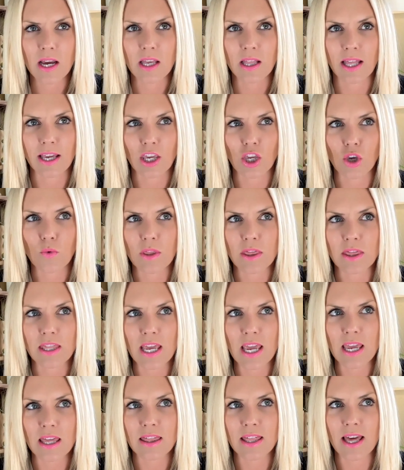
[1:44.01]
like you would
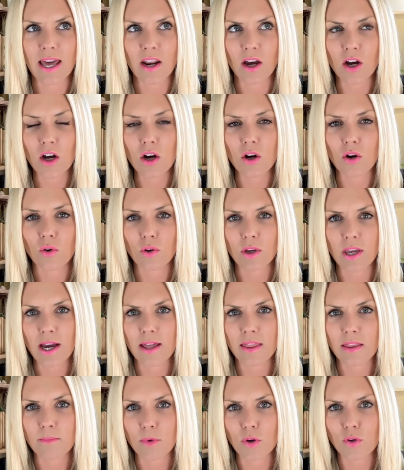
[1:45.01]
think that oh
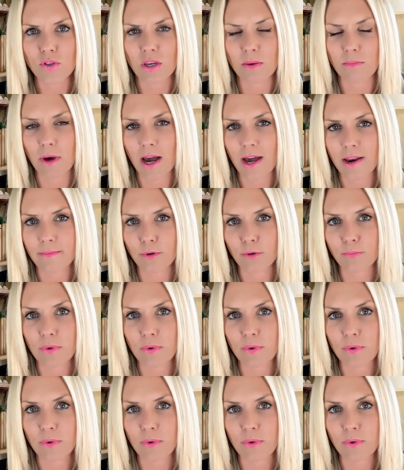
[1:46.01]
yeah the most compatible